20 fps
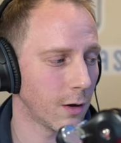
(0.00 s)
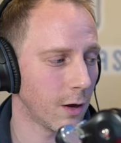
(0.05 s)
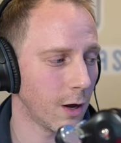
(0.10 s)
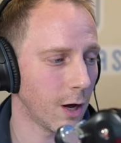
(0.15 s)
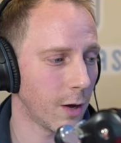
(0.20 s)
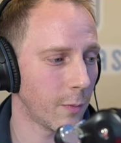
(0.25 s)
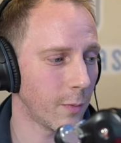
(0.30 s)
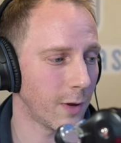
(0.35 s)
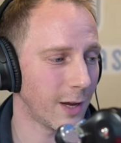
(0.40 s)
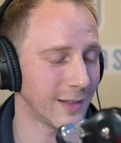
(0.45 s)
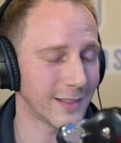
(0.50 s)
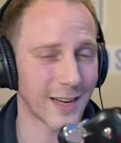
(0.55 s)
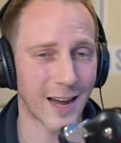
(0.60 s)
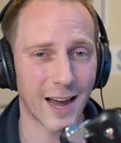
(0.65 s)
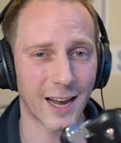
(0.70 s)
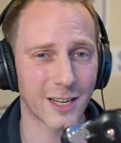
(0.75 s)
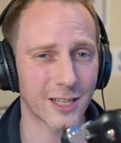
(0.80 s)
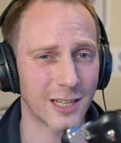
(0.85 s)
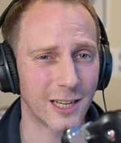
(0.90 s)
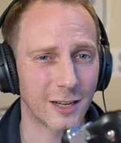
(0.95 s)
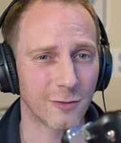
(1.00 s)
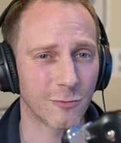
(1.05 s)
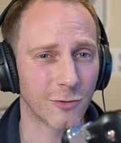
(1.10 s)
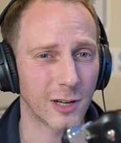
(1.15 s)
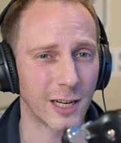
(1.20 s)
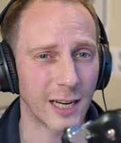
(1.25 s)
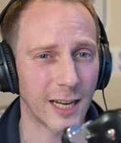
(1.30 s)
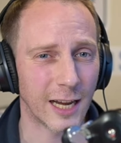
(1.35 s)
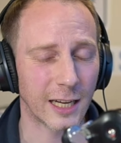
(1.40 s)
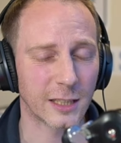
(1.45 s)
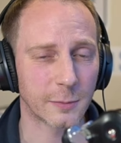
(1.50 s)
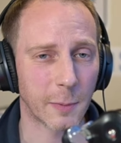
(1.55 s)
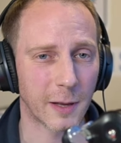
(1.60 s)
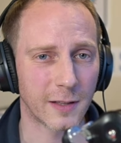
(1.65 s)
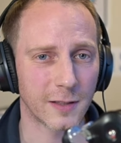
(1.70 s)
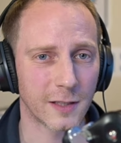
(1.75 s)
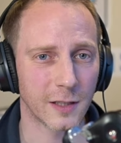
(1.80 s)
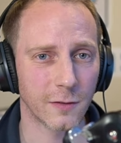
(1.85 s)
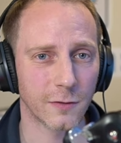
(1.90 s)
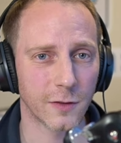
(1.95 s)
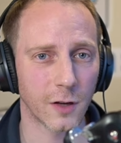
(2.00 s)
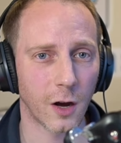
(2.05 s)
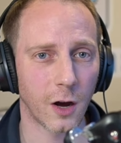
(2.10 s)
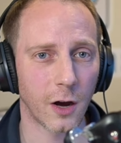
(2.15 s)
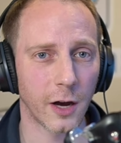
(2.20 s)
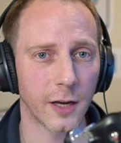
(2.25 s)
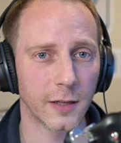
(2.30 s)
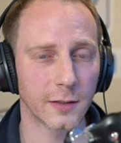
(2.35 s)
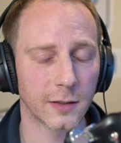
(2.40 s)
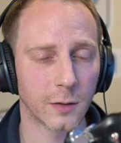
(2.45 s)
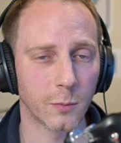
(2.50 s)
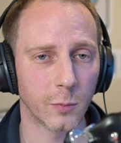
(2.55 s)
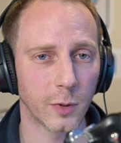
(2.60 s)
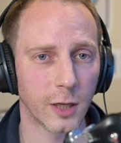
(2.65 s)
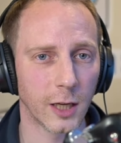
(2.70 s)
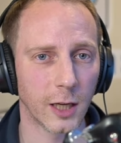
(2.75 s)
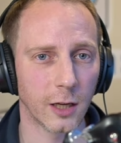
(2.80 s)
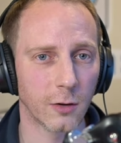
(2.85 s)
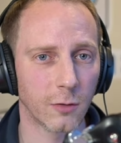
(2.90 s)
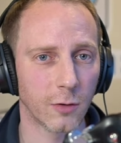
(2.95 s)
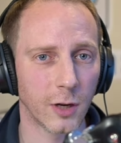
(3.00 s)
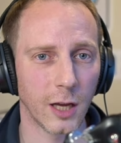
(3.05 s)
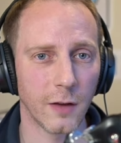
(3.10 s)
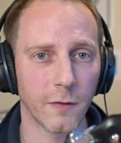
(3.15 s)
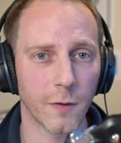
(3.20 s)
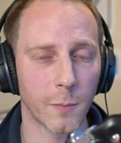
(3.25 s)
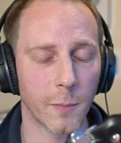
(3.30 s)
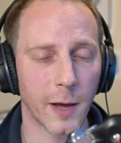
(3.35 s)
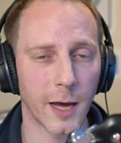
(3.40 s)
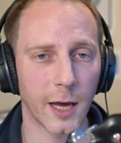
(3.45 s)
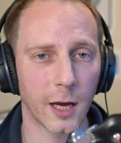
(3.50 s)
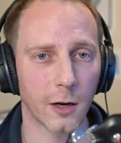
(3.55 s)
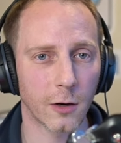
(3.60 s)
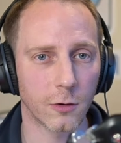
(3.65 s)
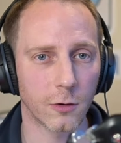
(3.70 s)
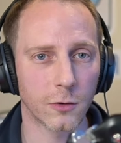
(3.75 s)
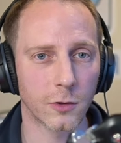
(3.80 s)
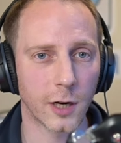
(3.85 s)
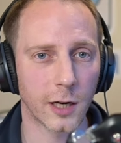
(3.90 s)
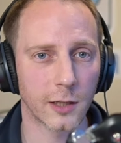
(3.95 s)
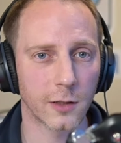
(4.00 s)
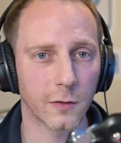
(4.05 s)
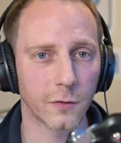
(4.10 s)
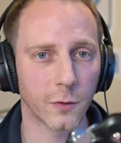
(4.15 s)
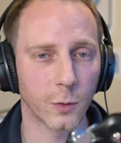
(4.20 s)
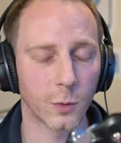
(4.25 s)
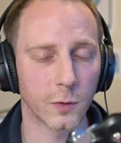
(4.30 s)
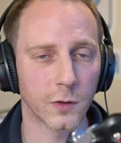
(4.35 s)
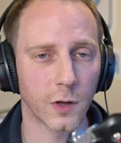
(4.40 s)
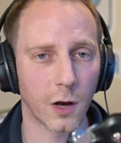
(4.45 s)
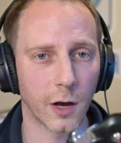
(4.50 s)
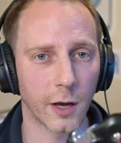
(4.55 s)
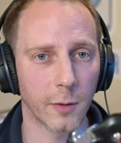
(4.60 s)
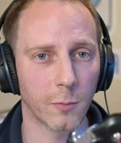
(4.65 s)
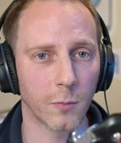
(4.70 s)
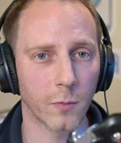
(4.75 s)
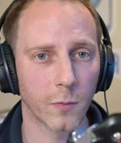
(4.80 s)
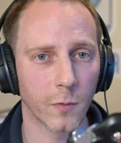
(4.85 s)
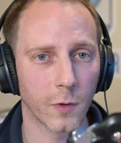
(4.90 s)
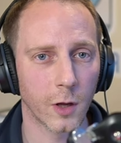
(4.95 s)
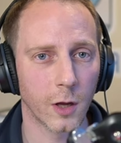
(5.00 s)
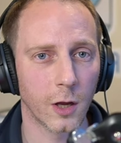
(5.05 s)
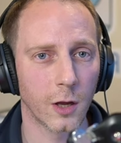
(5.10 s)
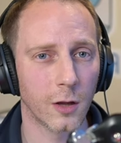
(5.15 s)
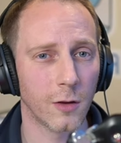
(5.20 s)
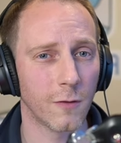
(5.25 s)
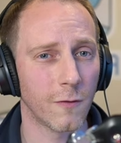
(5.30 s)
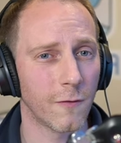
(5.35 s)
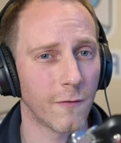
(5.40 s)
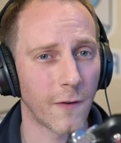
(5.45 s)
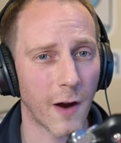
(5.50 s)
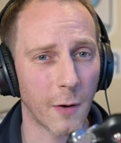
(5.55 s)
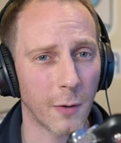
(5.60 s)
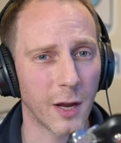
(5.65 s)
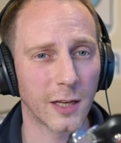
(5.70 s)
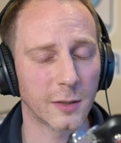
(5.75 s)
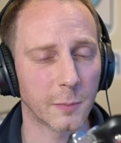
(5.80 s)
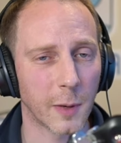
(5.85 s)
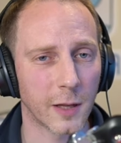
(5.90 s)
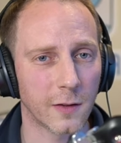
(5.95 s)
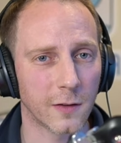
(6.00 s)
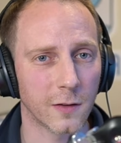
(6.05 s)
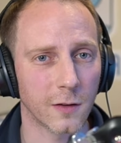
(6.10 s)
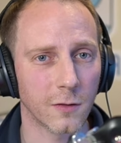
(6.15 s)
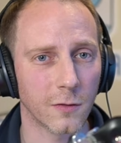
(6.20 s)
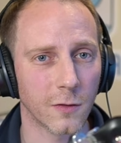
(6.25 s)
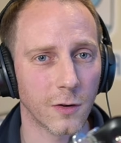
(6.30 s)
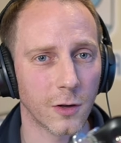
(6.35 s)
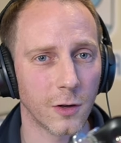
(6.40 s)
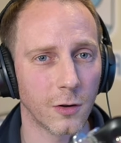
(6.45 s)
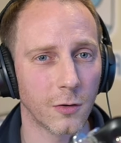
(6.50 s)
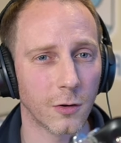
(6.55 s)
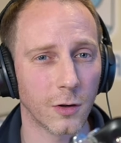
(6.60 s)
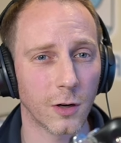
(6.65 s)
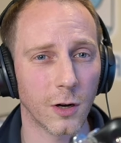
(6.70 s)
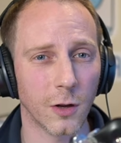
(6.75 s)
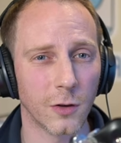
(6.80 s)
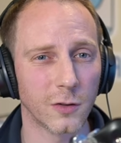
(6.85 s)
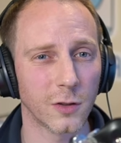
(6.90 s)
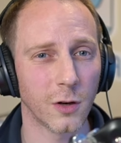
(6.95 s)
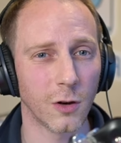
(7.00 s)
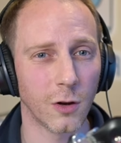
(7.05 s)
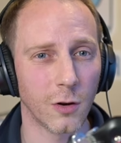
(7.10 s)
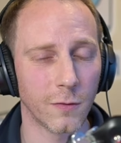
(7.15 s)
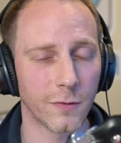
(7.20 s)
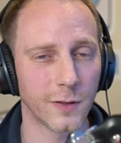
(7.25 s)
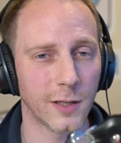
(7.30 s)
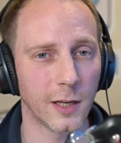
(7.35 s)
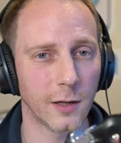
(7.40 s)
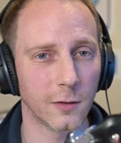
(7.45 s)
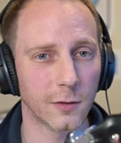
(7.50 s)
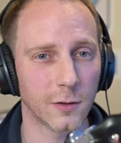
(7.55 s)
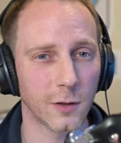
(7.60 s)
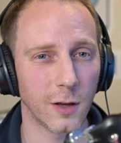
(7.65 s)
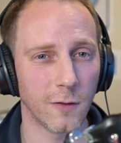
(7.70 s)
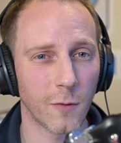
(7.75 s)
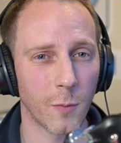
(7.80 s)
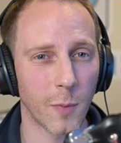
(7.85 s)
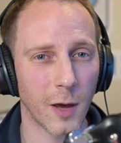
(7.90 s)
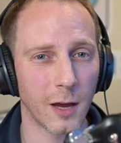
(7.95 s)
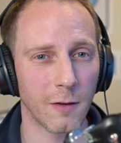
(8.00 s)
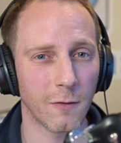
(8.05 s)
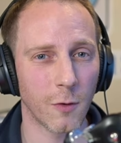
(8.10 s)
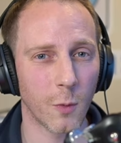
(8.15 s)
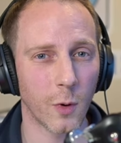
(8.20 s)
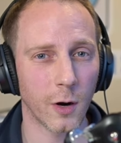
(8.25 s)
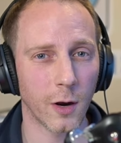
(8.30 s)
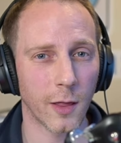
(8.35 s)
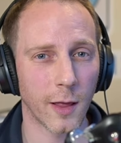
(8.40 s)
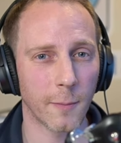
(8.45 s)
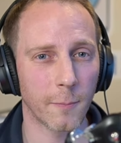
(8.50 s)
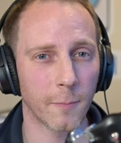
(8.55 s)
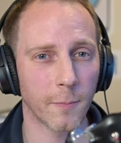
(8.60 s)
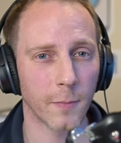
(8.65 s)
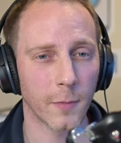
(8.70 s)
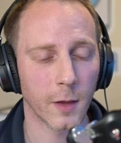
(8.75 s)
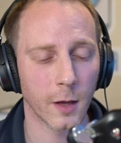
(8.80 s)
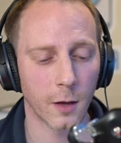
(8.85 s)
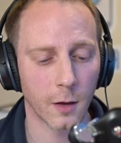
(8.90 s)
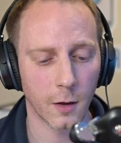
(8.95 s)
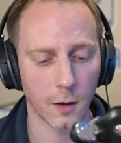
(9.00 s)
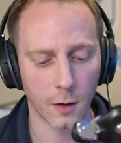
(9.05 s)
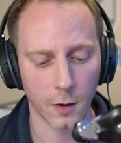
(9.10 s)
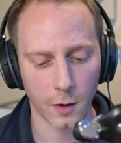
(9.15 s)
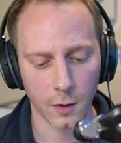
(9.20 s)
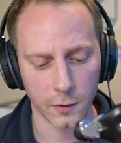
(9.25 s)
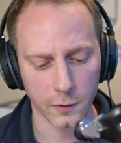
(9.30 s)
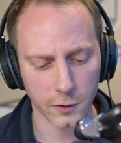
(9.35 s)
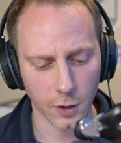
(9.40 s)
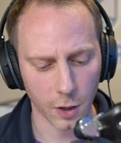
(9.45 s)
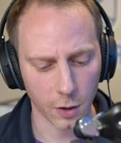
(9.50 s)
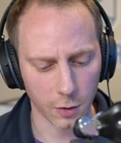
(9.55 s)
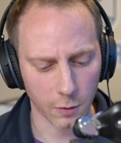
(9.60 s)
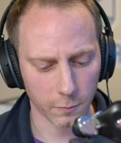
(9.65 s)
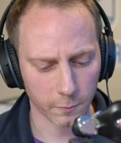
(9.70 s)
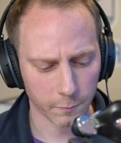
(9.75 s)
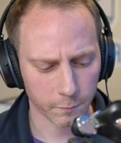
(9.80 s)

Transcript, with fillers: um, it's actually really expensive to hire somebody or even pay a contractor full time it's very expensive you've got to close a lot of deals to even pay for one of them so